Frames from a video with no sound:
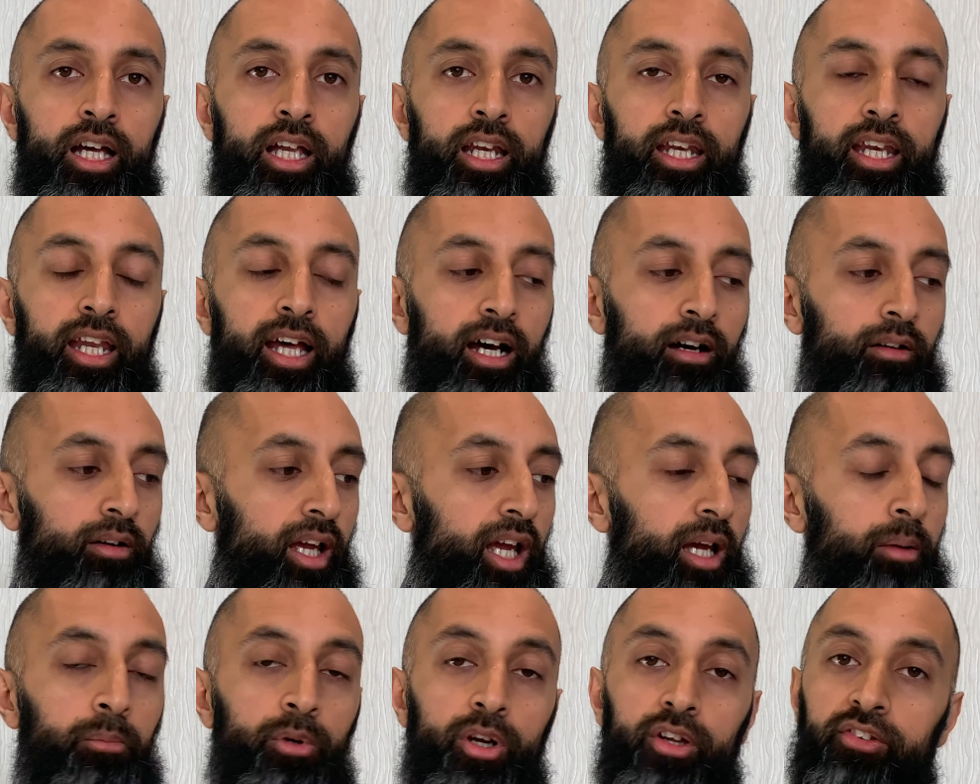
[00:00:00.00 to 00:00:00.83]
Now,
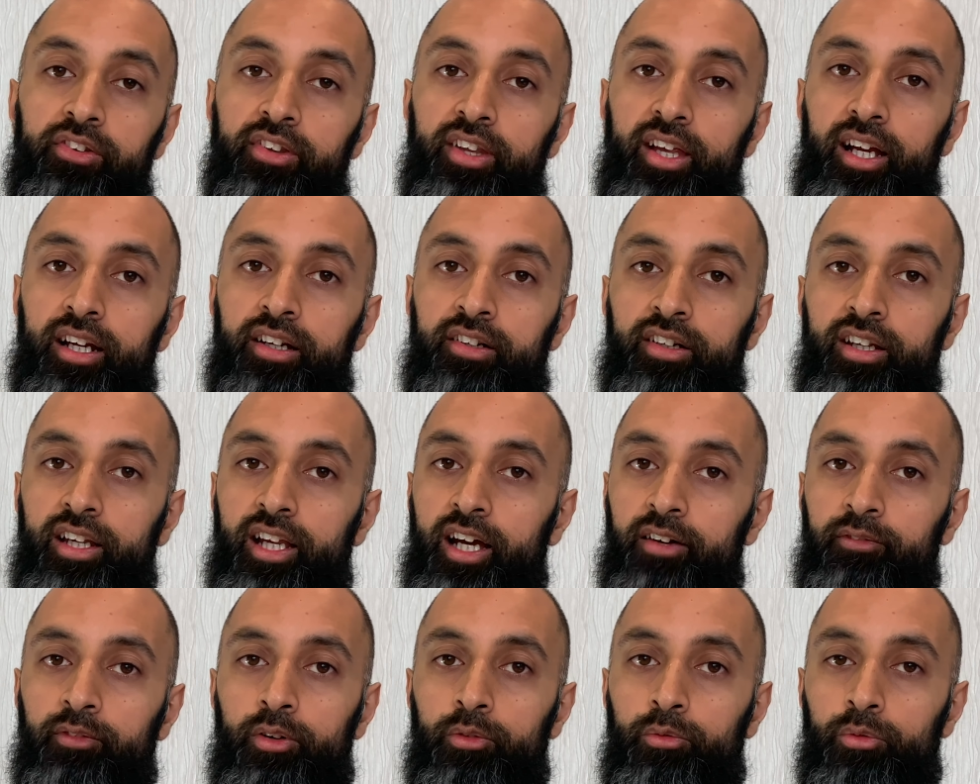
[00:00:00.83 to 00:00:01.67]
Emirates actually
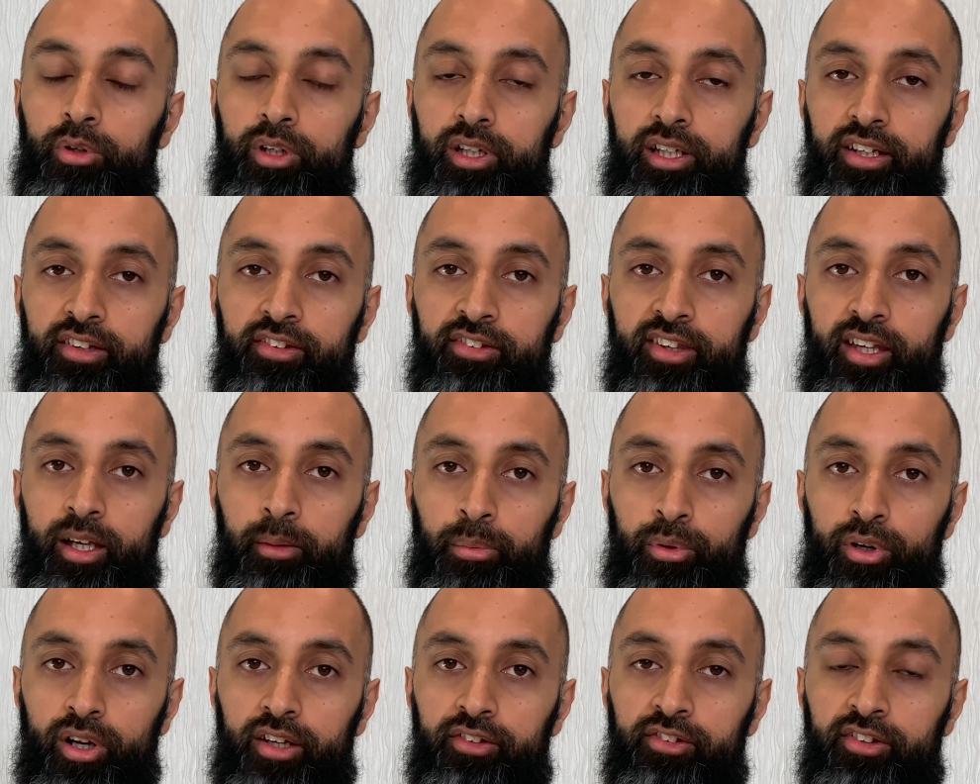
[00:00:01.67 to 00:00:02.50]
haven't released their
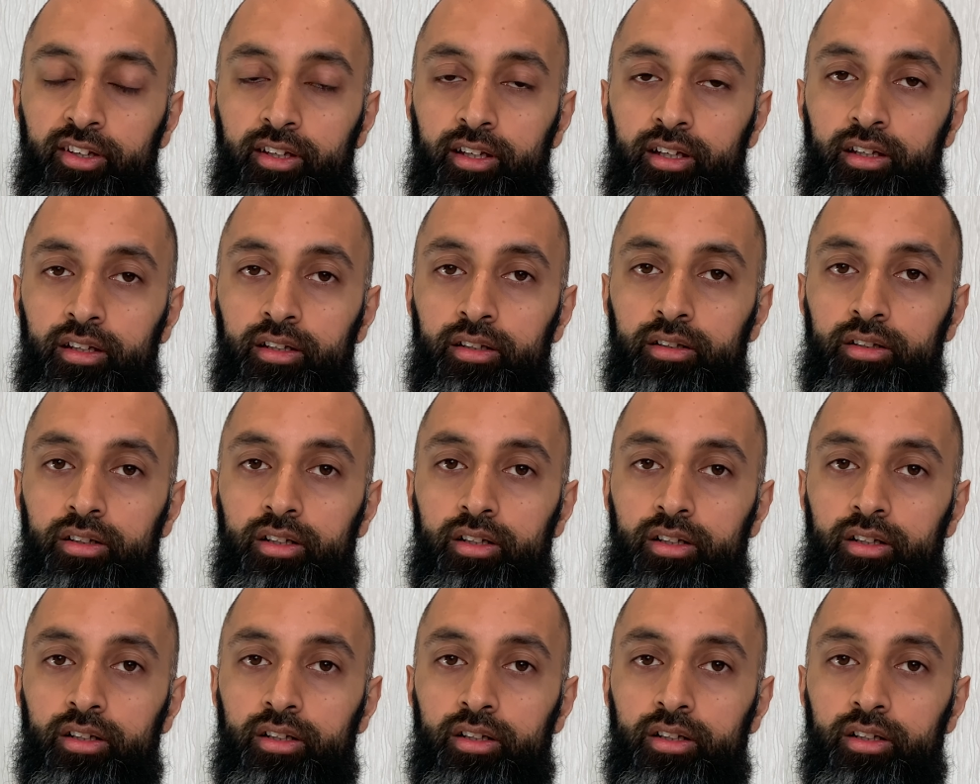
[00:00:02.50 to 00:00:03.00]
pricing